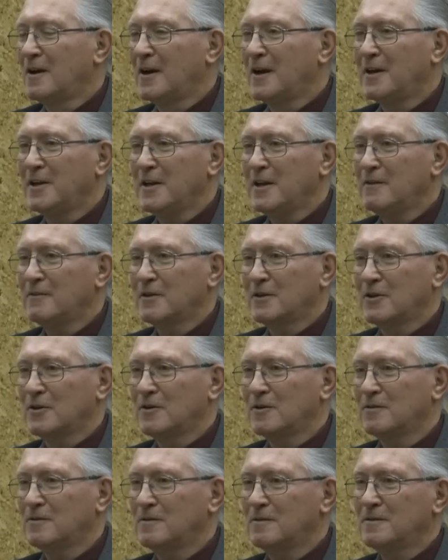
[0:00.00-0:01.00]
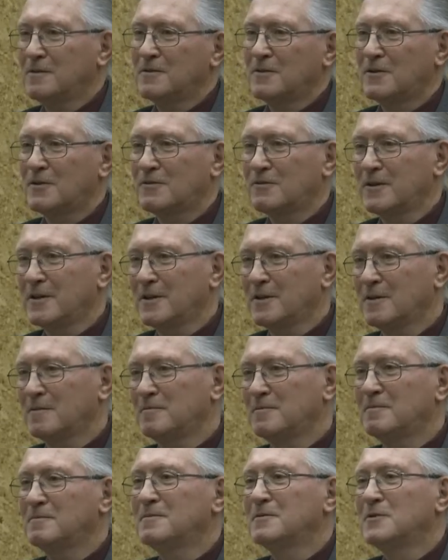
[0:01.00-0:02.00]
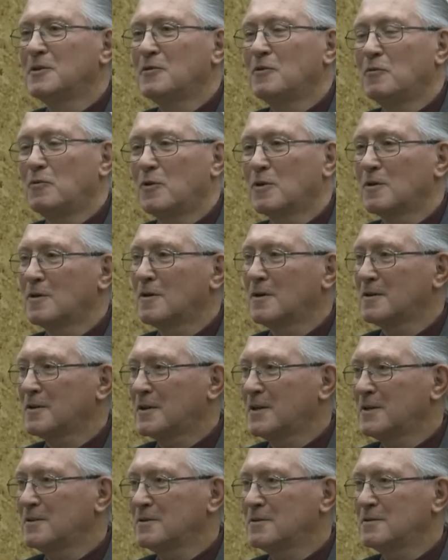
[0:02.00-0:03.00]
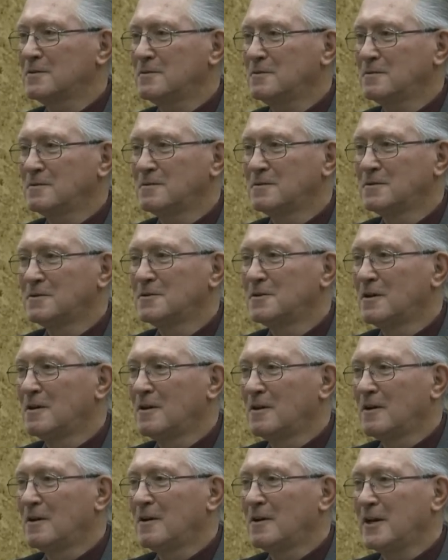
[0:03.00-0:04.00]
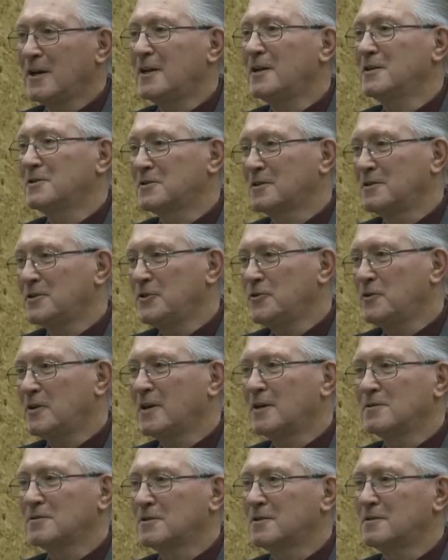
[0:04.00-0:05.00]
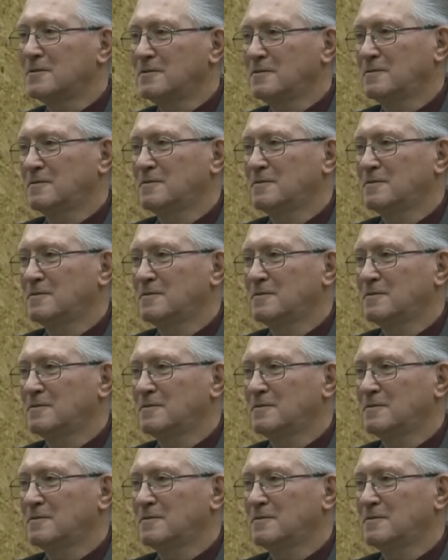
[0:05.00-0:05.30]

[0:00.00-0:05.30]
even though three of them were on council, it is a new council.